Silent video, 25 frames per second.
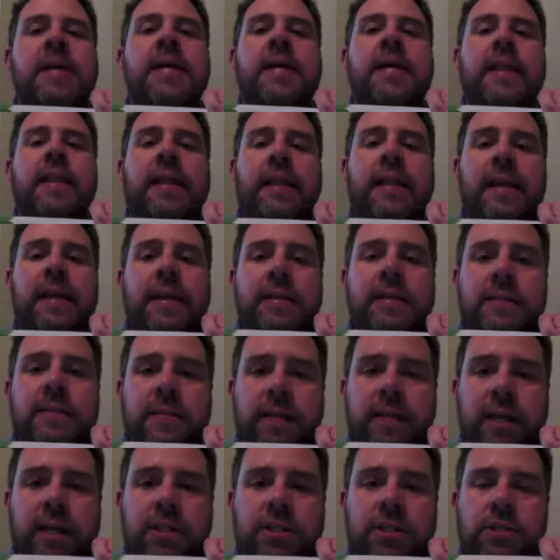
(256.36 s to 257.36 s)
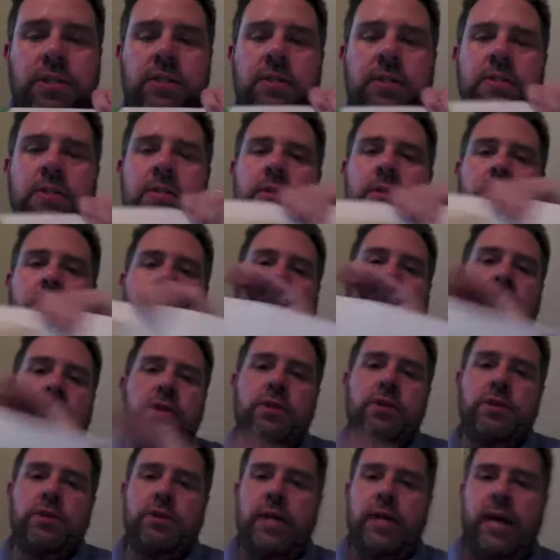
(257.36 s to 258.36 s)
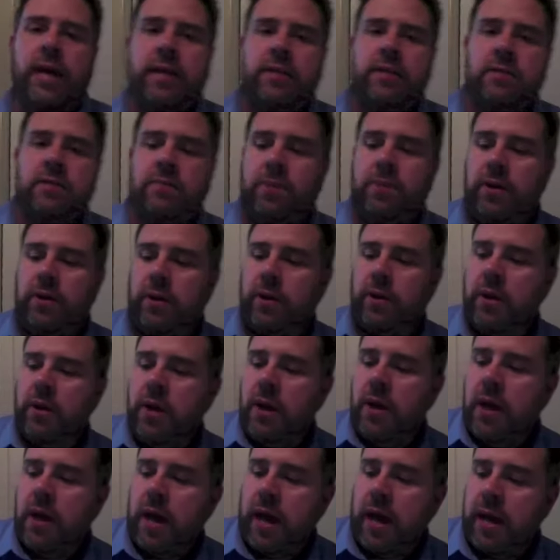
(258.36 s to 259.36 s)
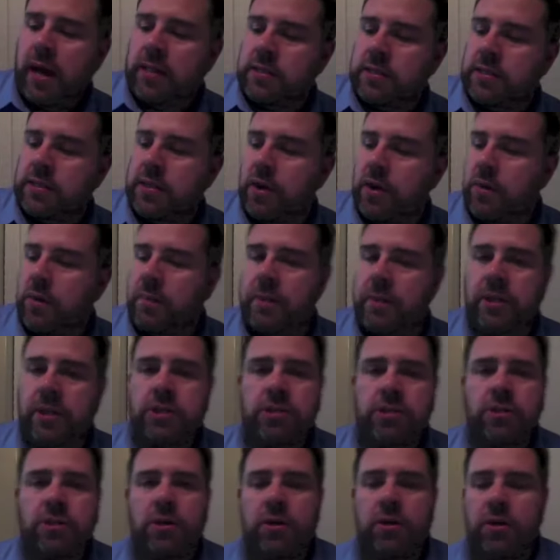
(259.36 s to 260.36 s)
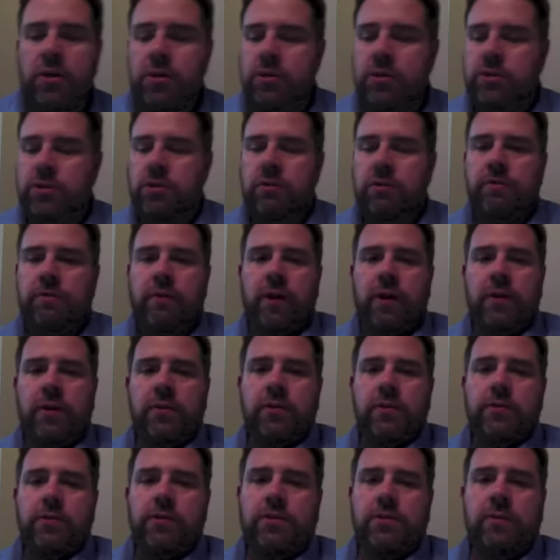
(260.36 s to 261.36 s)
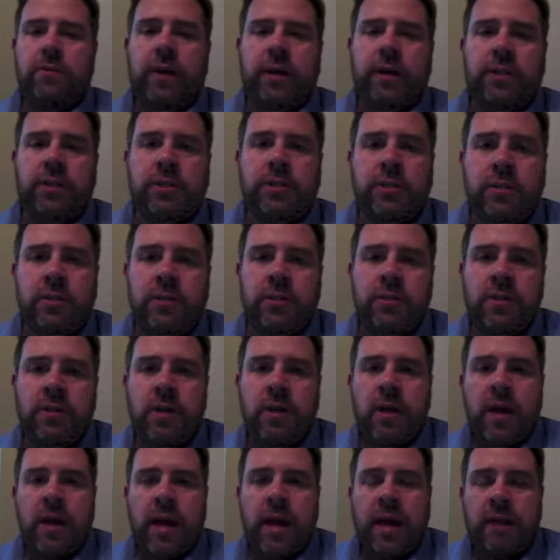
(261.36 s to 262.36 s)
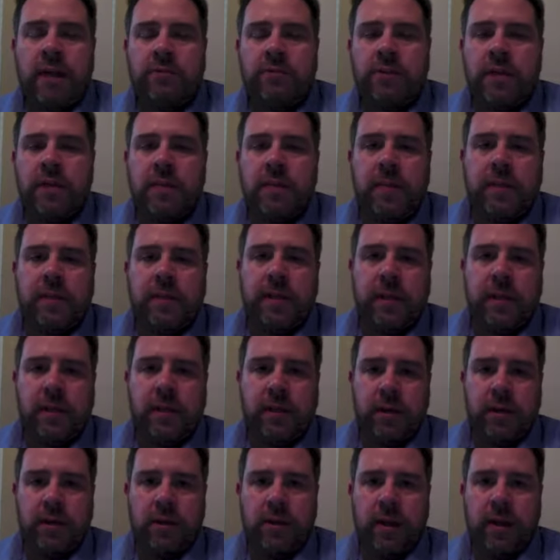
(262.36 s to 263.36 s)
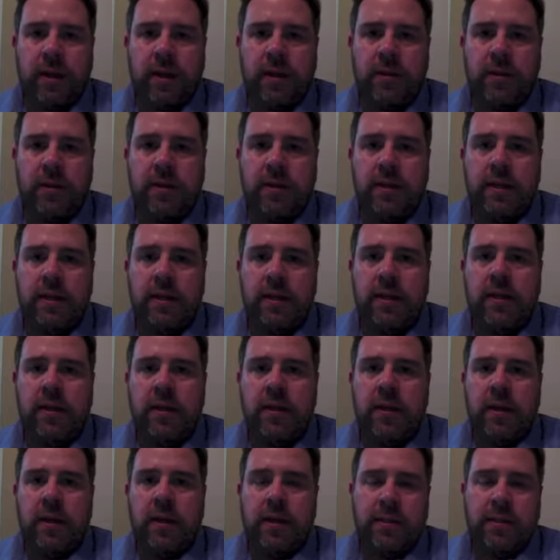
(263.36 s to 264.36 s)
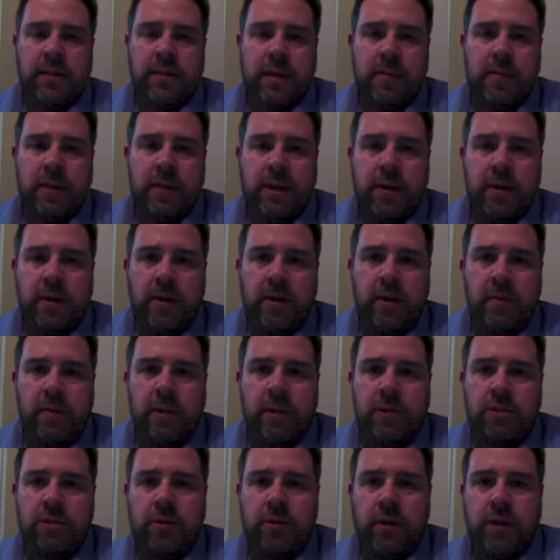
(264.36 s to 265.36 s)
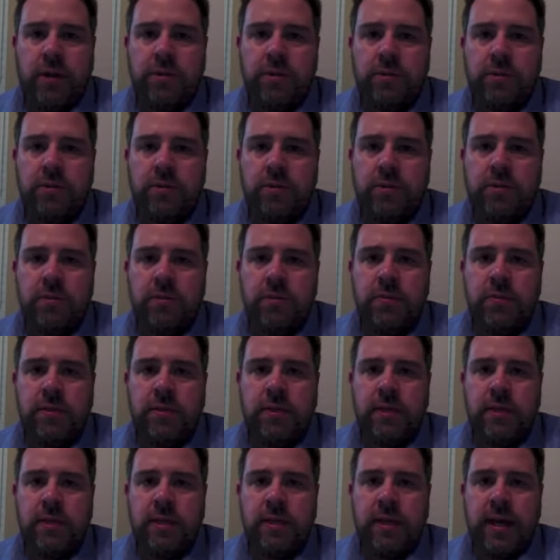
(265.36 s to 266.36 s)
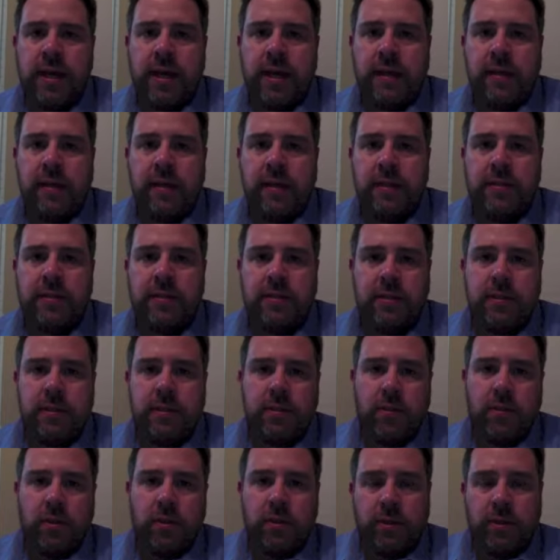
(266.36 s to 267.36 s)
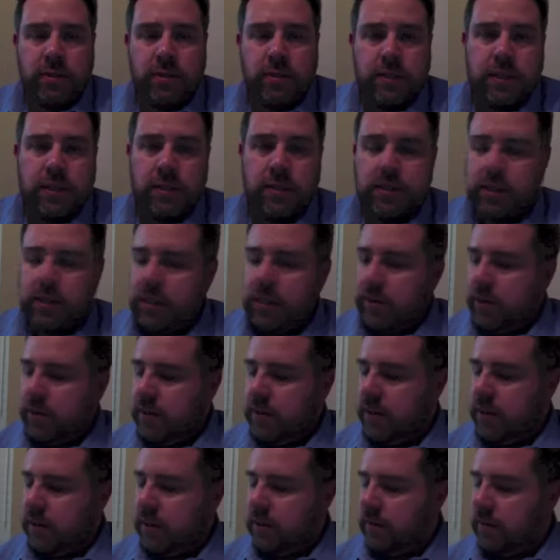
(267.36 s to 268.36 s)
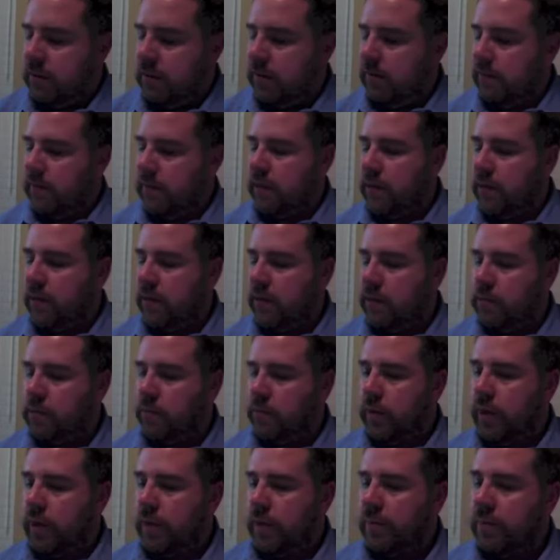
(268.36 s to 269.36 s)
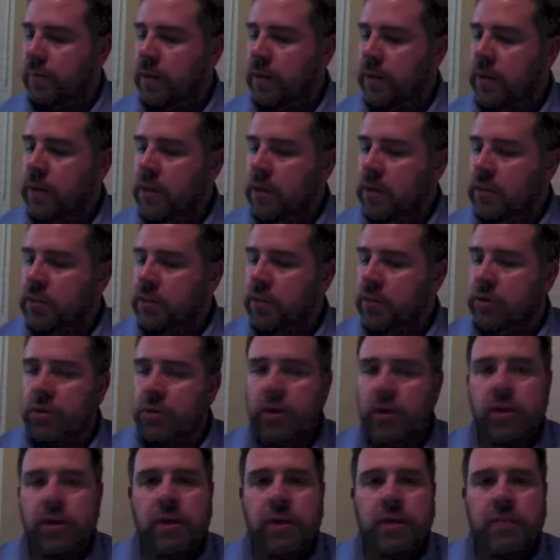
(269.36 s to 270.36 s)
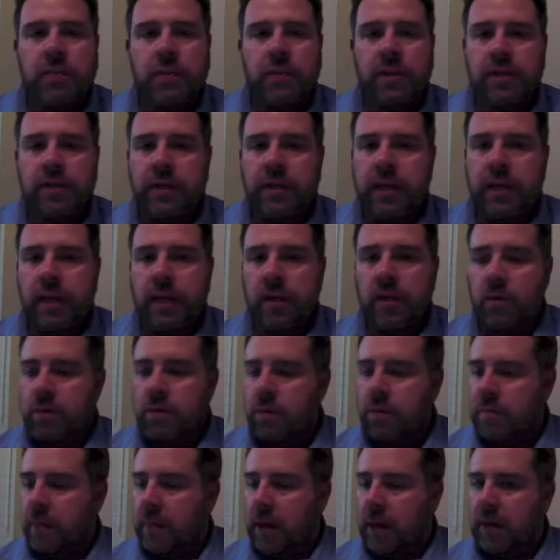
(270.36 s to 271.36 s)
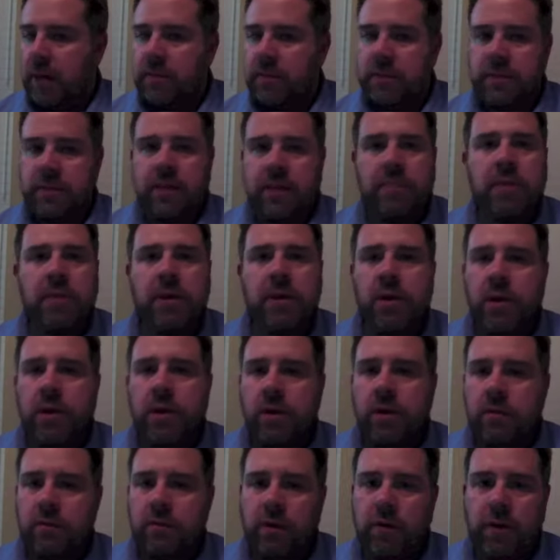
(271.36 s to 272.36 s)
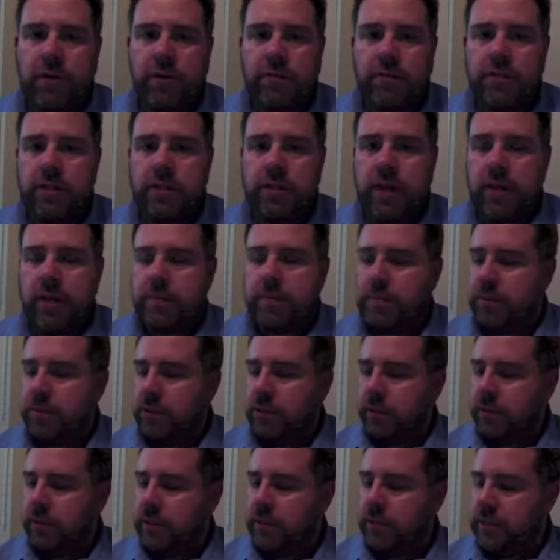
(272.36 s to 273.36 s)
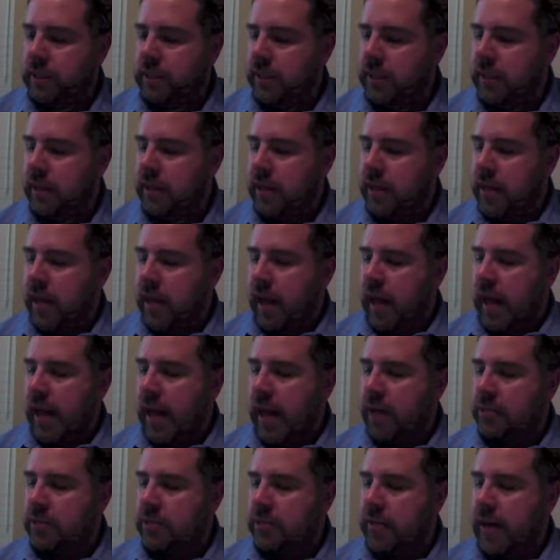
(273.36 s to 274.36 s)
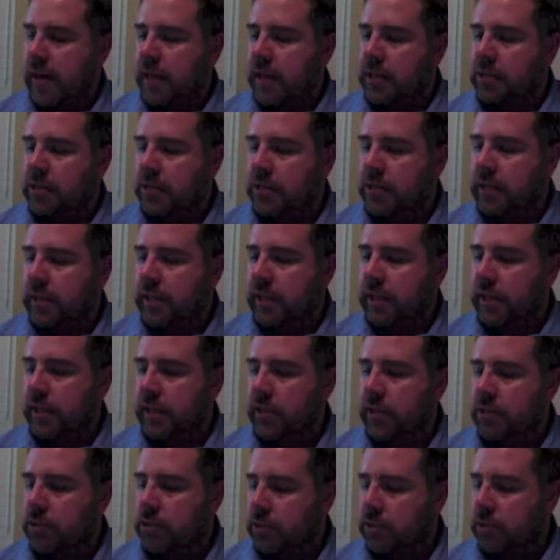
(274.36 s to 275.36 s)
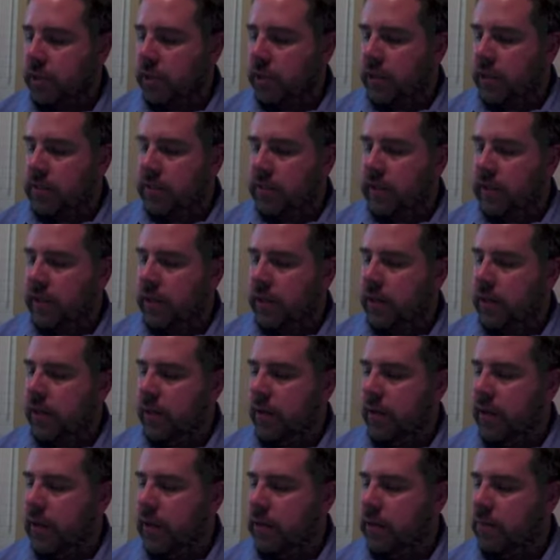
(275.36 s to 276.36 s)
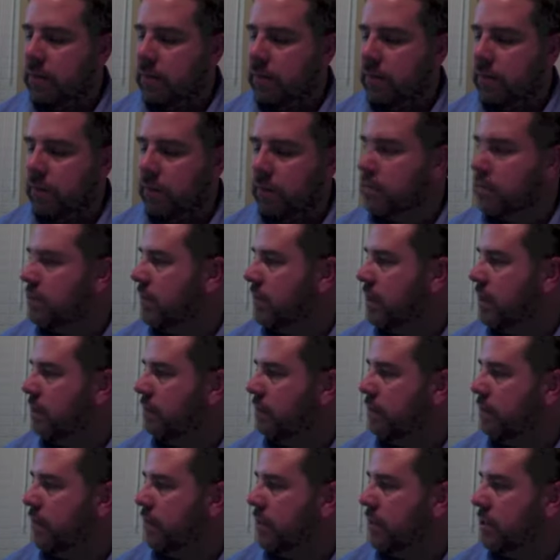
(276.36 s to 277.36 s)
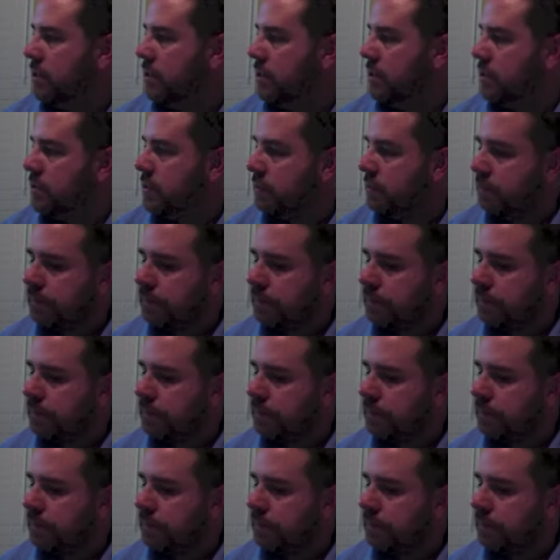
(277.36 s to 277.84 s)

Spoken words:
these sections in your textbook. And so be sure to follow those directions, and I've tried to make that clear in the assignment area, but you'll also see that listed or discussed here in the video as well. So you're going to complete the yellow boxes, and I'm not going to go over all those steps, but you can see how to actually start Excel and perform some other functions.